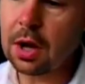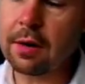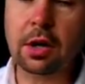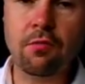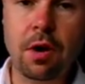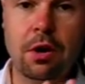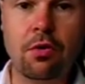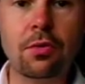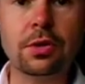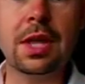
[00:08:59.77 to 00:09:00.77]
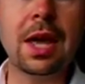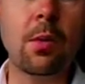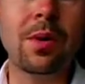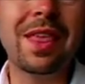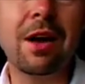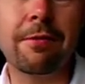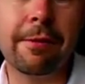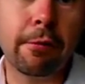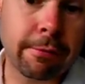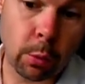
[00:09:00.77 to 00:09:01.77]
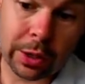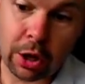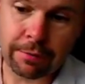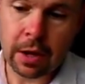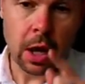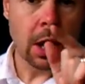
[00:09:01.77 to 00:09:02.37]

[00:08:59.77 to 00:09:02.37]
and Clara can run across there without fear of falling off.